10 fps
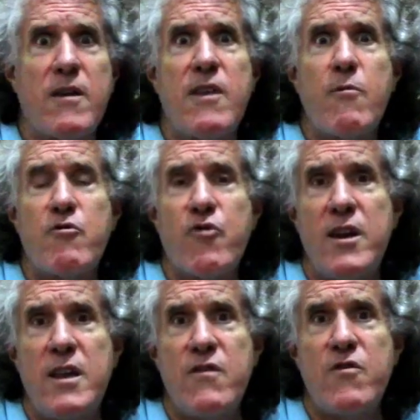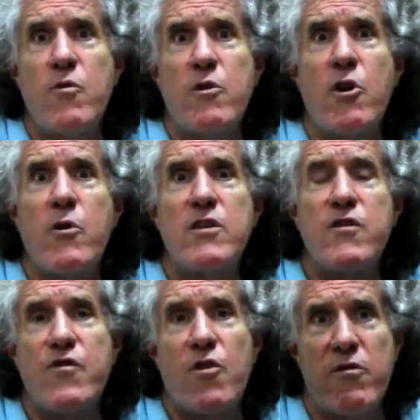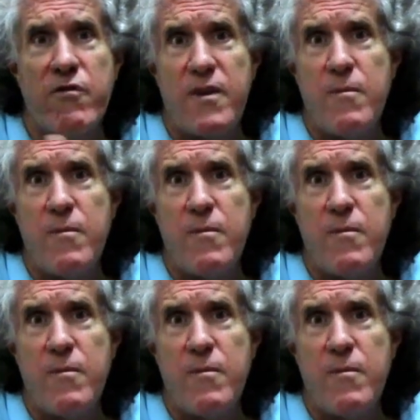They were trainees who were going to serve